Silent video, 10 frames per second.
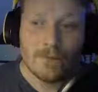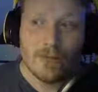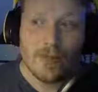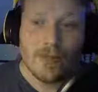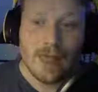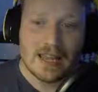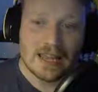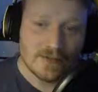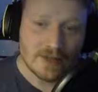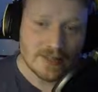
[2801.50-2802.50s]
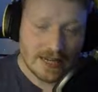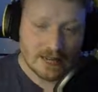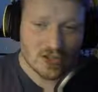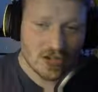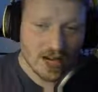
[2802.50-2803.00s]
they either take the
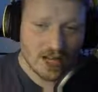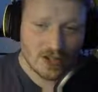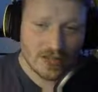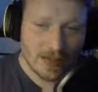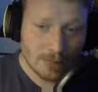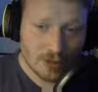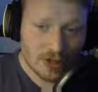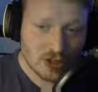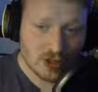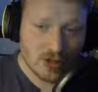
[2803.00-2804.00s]
charge and get punished,